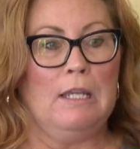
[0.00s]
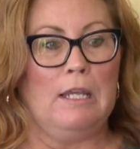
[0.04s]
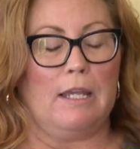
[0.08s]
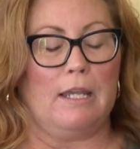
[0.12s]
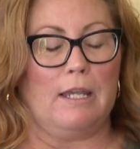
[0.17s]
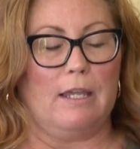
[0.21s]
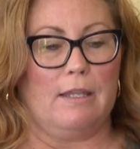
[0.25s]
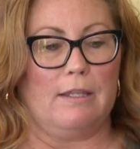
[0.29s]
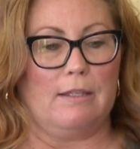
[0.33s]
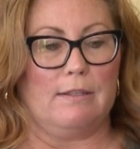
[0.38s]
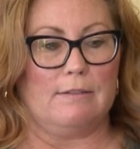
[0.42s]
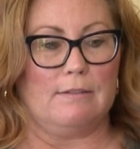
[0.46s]

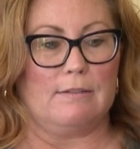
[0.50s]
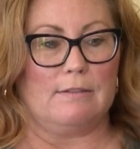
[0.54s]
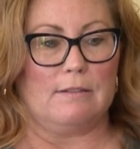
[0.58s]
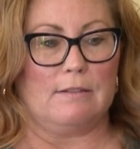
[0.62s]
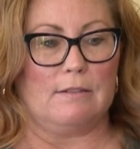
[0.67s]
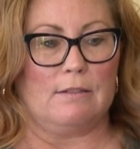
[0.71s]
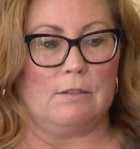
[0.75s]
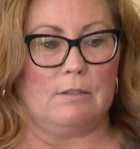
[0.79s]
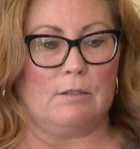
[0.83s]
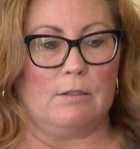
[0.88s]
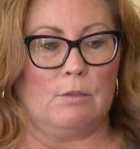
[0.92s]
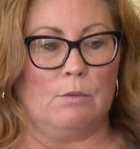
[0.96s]
And
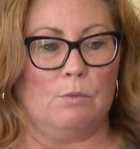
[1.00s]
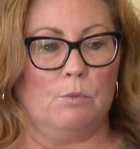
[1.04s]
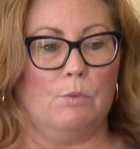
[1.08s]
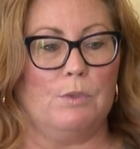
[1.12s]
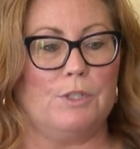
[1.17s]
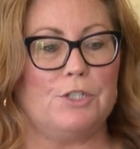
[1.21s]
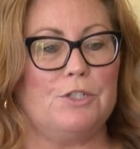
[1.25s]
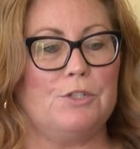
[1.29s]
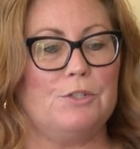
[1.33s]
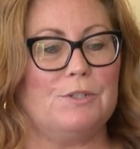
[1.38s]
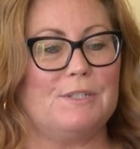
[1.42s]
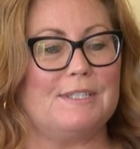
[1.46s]
uh,
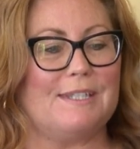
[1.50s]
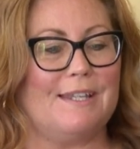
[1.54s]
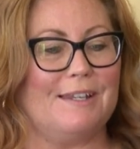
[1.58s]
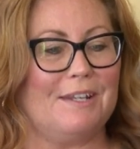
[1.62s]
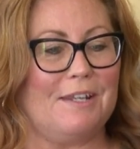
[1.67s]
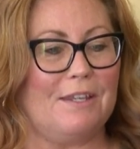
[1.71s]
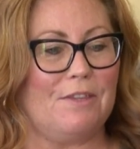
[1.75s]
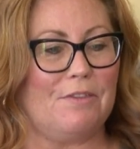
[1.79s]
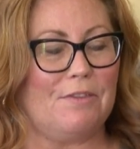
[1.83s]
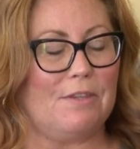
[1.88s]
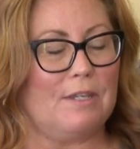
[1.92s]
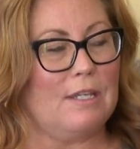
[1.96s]
what you said,
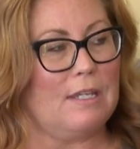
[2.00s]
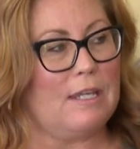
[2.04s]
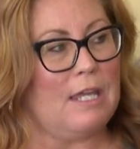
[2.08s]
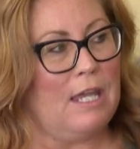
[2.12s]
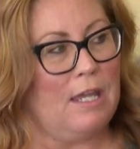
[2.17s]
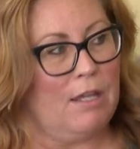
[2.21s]
I think